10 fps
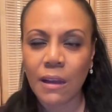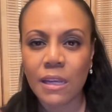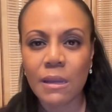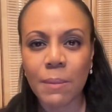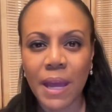
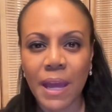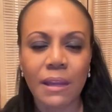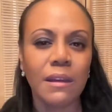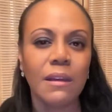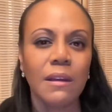eBay
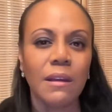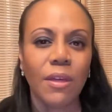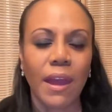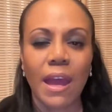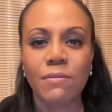
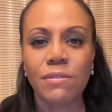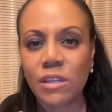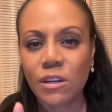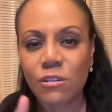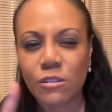They have
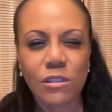stickers,